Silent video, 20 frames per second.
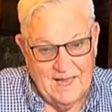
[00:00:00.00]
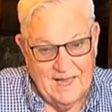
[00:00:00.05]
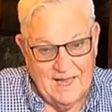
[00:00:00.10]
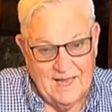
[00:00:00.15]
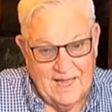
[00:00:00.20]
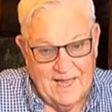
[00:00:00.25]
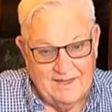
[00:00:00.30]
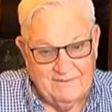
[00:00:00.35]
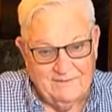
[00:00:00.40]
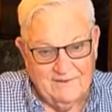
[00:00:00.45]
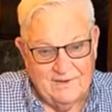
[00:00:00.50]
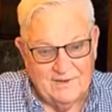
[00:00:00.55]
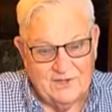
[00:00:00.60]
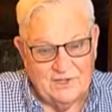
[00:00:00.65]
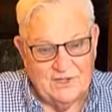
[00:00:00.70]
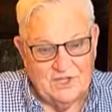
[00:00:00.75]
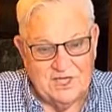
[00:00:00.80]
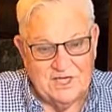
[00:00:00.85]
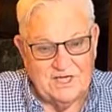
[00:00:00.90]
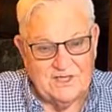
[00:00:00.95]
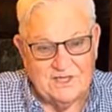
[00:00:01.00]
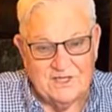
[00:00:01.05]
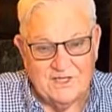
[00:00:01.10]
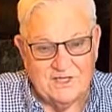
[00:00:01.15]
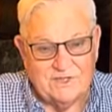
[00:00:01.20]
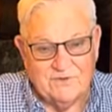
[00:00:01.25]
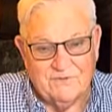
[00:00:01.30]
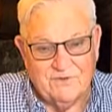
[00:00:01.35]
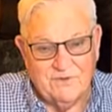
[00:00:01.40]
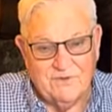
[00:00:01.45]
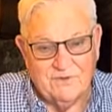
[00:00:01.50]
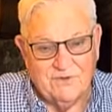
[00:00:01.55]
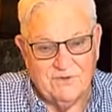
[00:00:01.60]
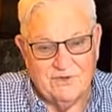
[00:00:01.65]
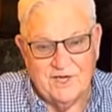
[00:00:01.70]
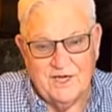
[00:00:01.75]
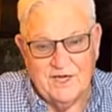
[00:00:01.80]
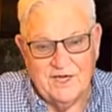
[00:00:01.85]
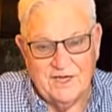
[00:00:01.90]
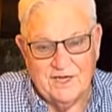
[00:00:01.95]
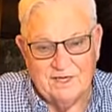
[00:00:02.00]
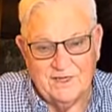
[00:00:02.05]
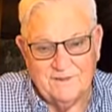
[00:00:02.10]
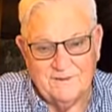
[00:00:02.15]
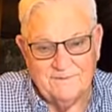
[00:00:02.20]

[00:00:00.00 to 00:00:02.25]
Have a Jesus-filled day.